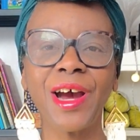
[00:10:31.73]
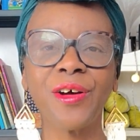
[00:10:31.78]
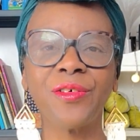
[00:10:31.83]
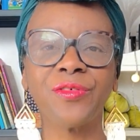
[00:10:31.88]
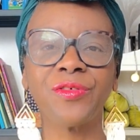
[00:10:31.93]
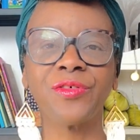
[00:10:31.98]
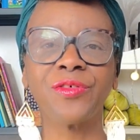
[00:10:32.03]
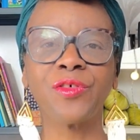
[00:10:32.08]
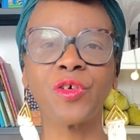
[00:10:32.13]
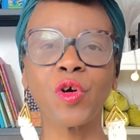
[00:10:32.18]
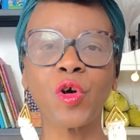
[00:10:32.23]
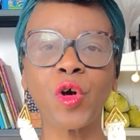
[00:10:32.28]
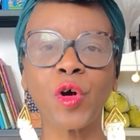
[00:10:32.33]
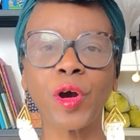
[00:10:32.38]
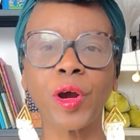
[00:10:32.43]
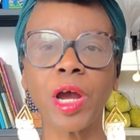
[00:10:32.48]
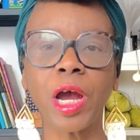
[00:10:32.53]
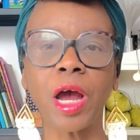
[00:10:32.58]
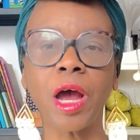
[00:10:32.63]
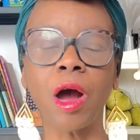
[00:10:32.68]

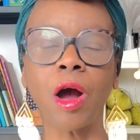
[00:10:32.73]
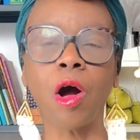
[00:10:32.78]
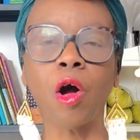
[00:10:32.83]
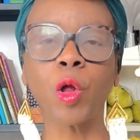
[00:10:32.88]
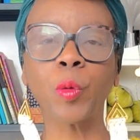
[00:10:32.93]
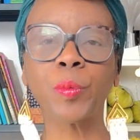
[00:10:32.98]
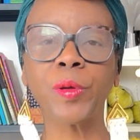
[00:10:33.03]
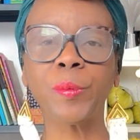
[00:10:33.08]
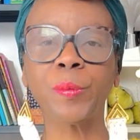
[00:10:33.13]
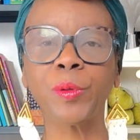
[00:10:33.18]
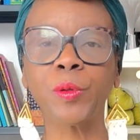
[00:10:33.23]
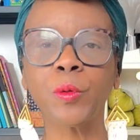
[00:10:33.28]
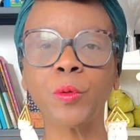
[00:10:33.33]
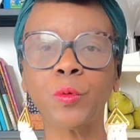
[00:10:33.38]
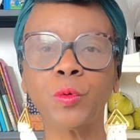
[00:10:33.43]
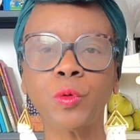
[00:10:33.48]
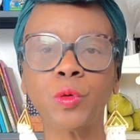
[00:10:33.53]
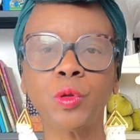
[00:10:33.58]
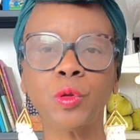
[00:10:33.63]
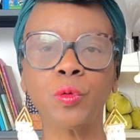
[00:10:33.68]
for all people
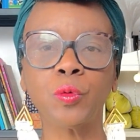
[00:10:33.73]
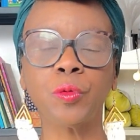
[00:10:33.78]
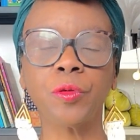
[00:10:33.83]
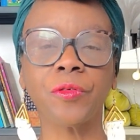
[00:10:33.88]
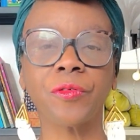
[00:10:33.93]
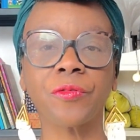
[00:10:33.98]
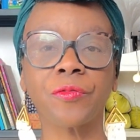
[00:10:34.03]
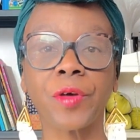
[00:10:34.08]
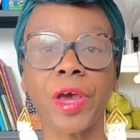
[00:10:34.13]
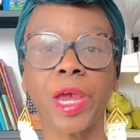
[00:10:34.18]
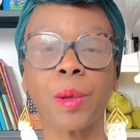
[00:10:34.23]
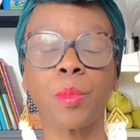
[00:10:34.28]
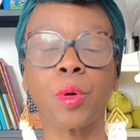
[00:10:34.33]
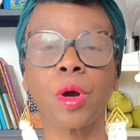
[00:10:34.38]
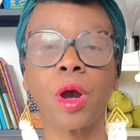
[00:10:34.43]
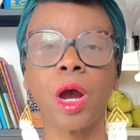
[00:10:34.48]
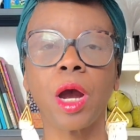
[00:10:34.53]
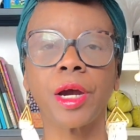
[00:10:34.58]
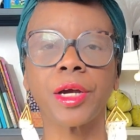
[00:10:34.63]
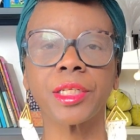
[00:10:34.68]
who do
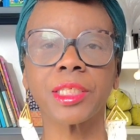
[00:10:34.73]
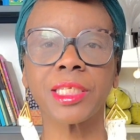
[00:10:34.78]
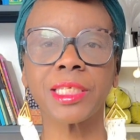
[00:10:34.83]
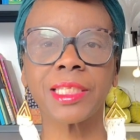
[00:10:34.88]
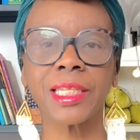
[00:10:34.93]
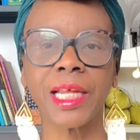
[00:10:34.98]
fiber arts.